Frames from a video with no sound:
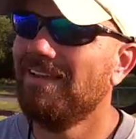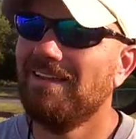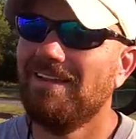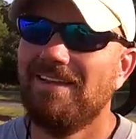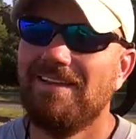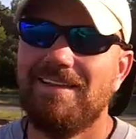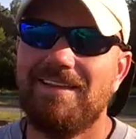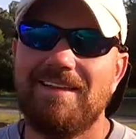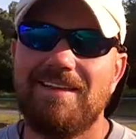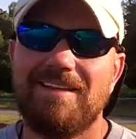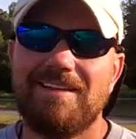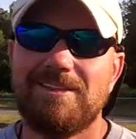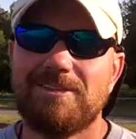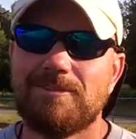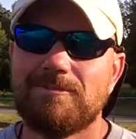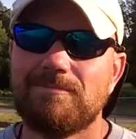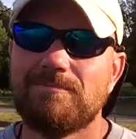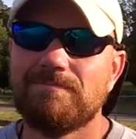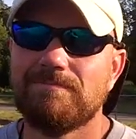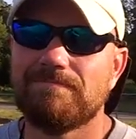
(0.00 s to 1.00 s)
around that
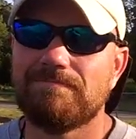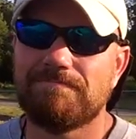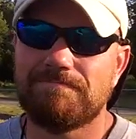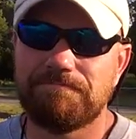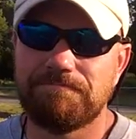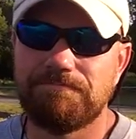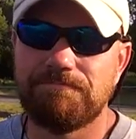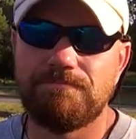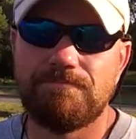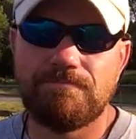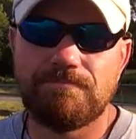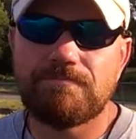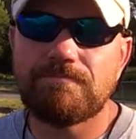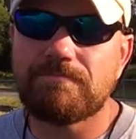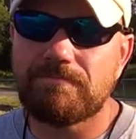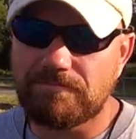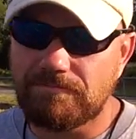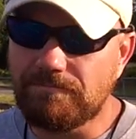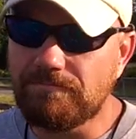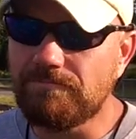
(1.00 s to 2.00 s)
and go ahead and get these
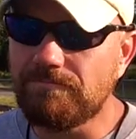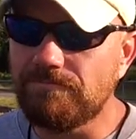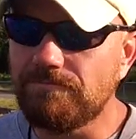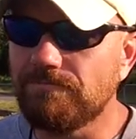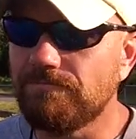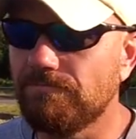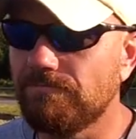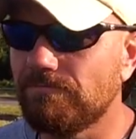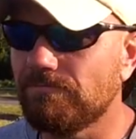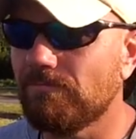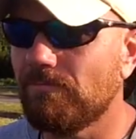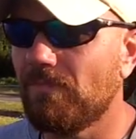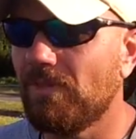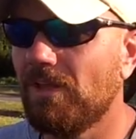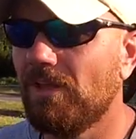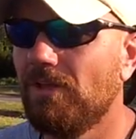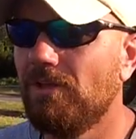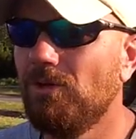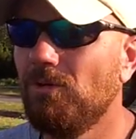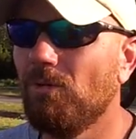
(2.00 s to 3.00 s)
guys ready for the upcoming year?
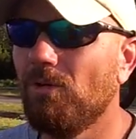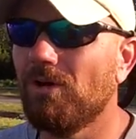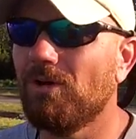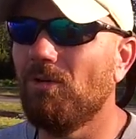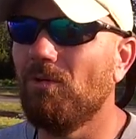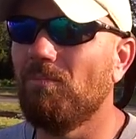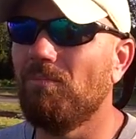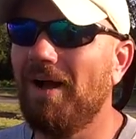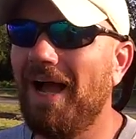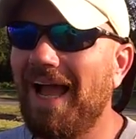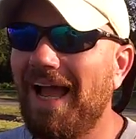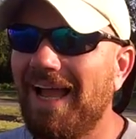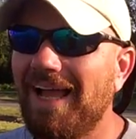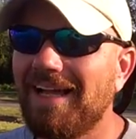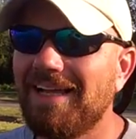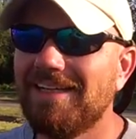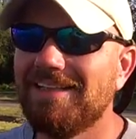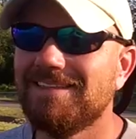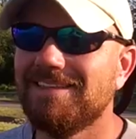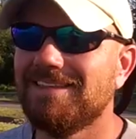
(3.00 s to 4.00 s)
You can work on
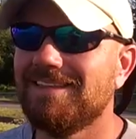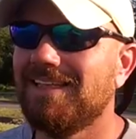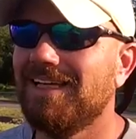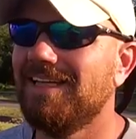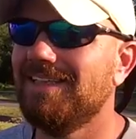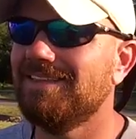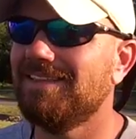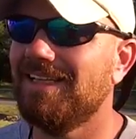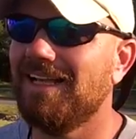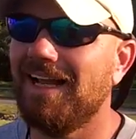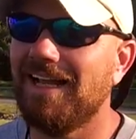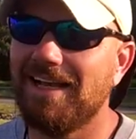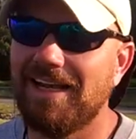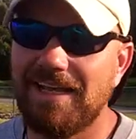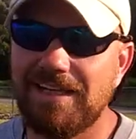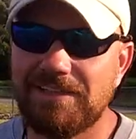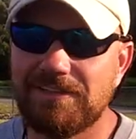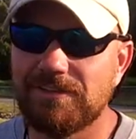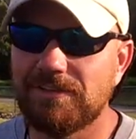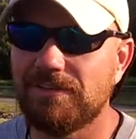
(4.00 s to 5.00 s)
bags and things of that
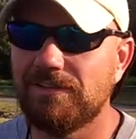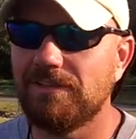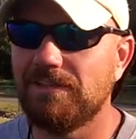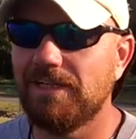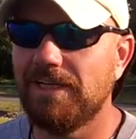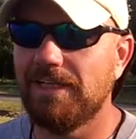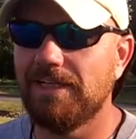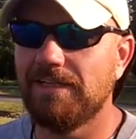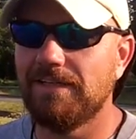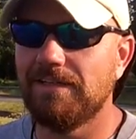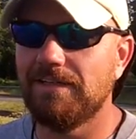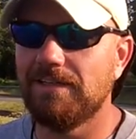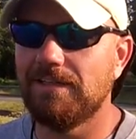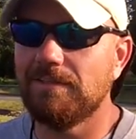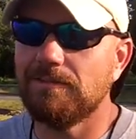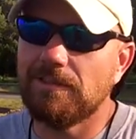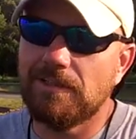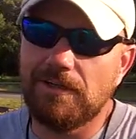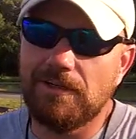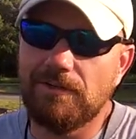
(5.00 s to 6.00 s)
nature, and
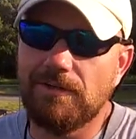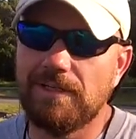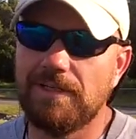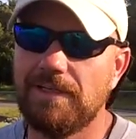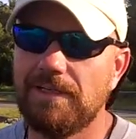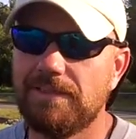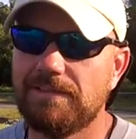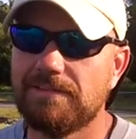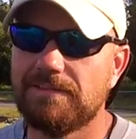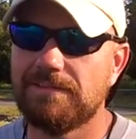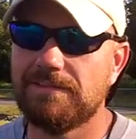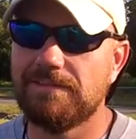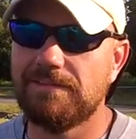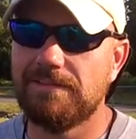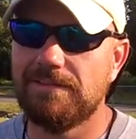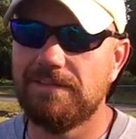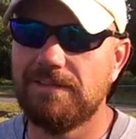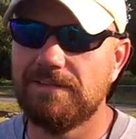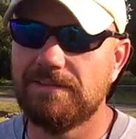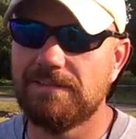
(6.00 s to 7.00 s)

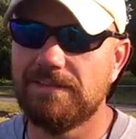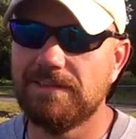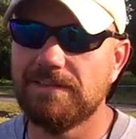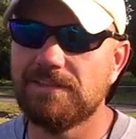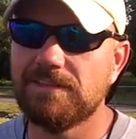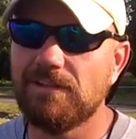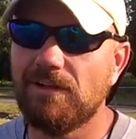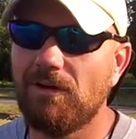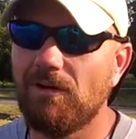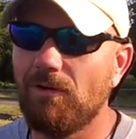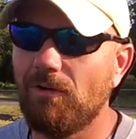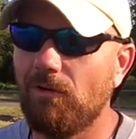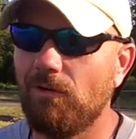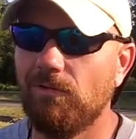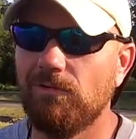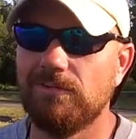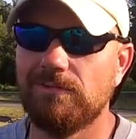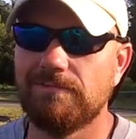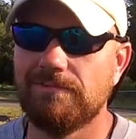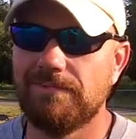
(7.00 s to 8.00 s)
it's
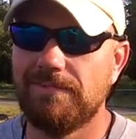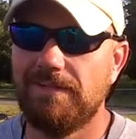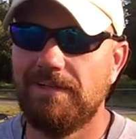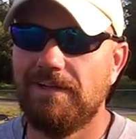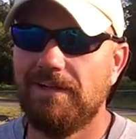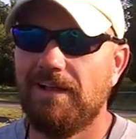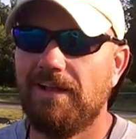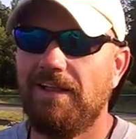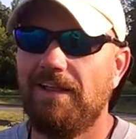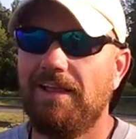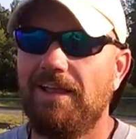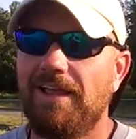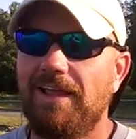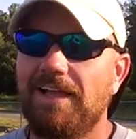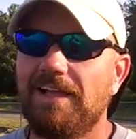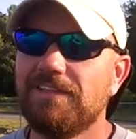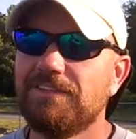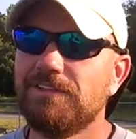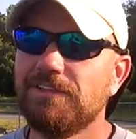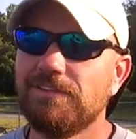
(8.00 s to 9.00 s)
install.
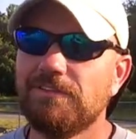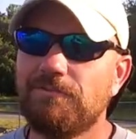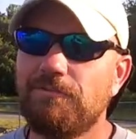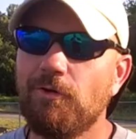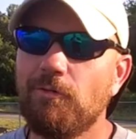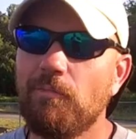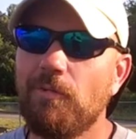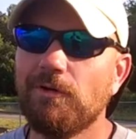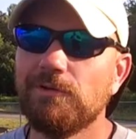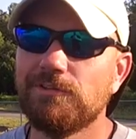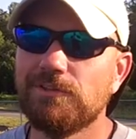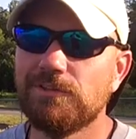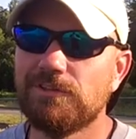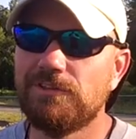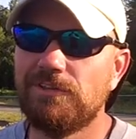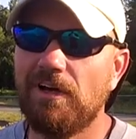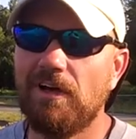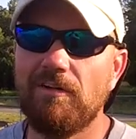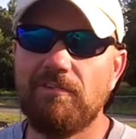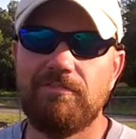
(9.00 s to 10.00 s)
Football is
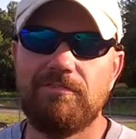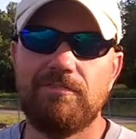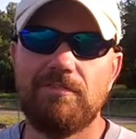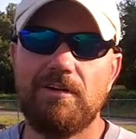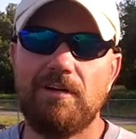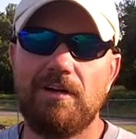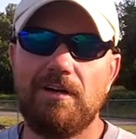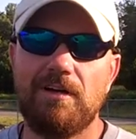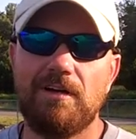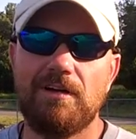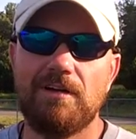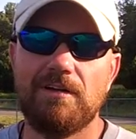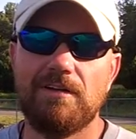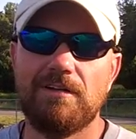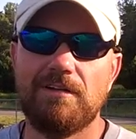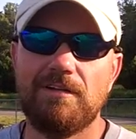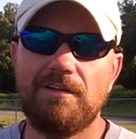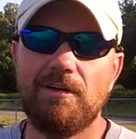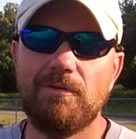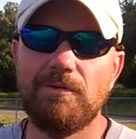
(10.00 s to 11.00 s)
just tough.
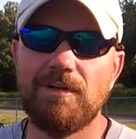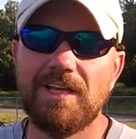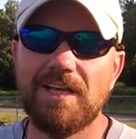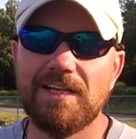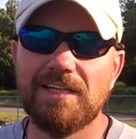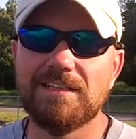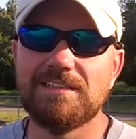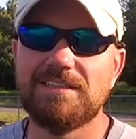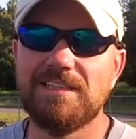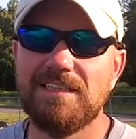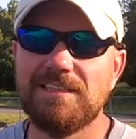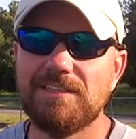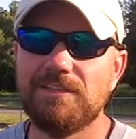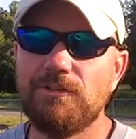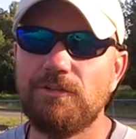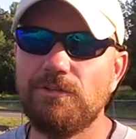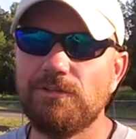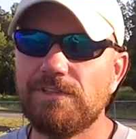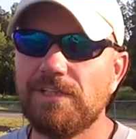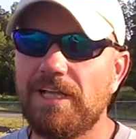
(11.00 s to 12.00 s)
When you get into season,
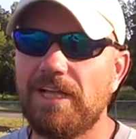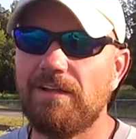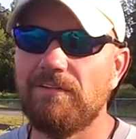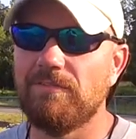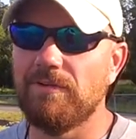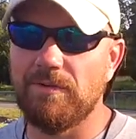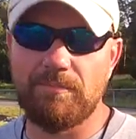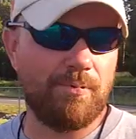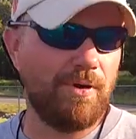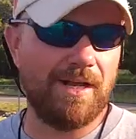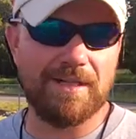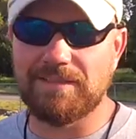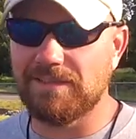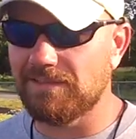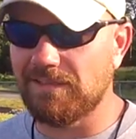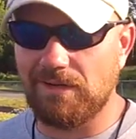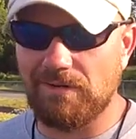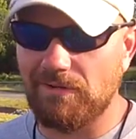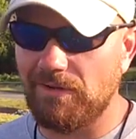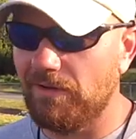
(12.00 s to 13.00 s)
you usually have at
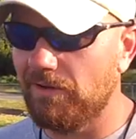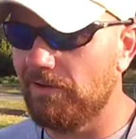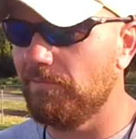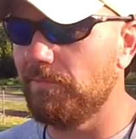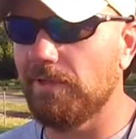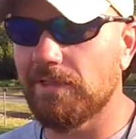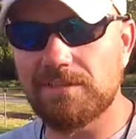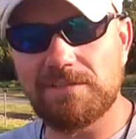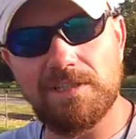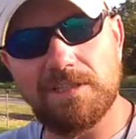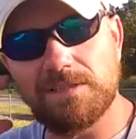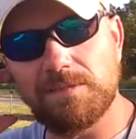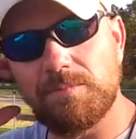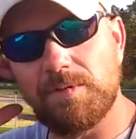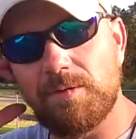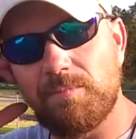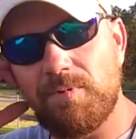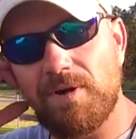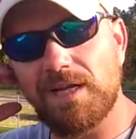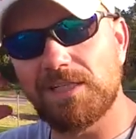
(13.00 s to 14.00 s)
practice. I don't know how everybody else does it,
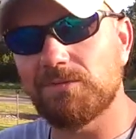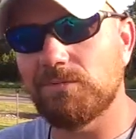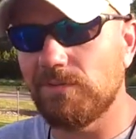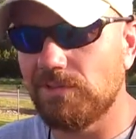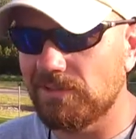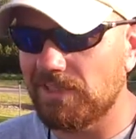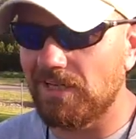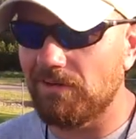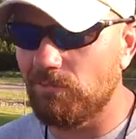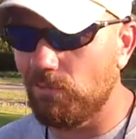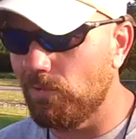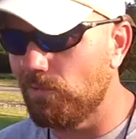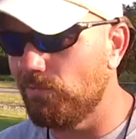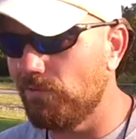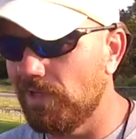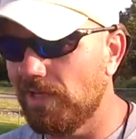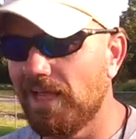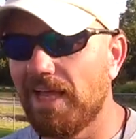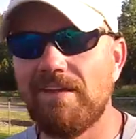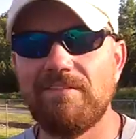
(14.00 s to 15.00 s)
but at practice we usually have one
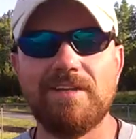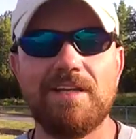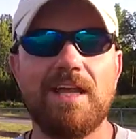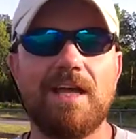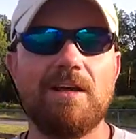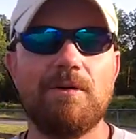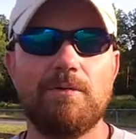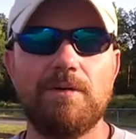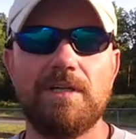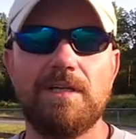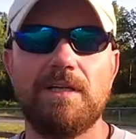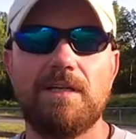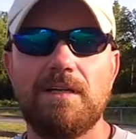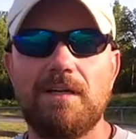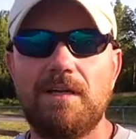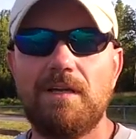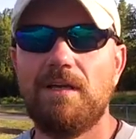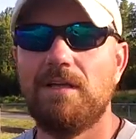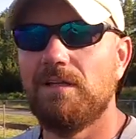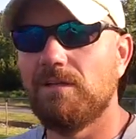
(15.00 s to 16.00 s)
really heavy day a week.
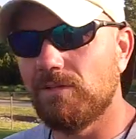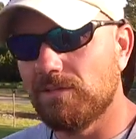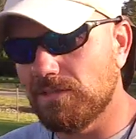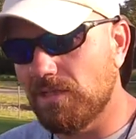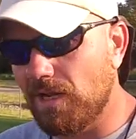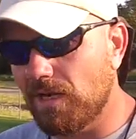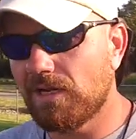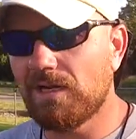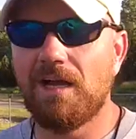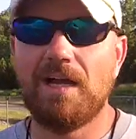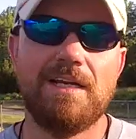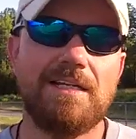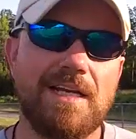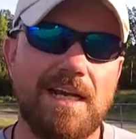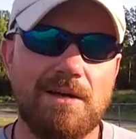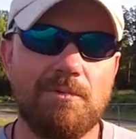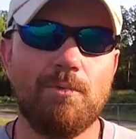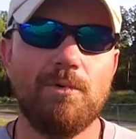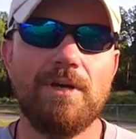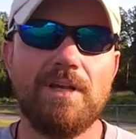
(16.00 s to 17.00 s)
There's a lot of
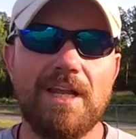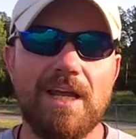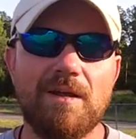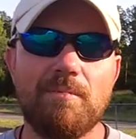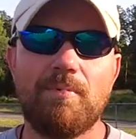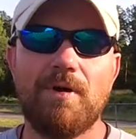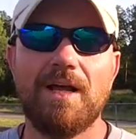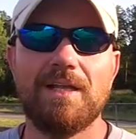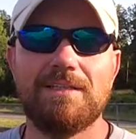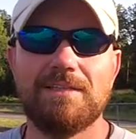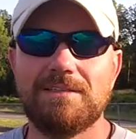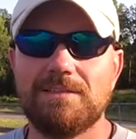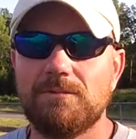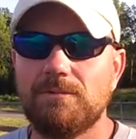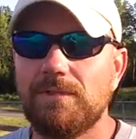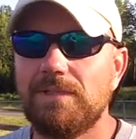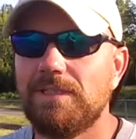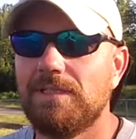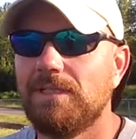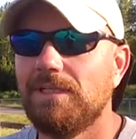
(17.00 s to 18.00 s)
contact one day of practice a
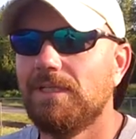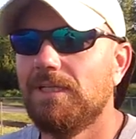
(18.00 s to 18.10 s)
week,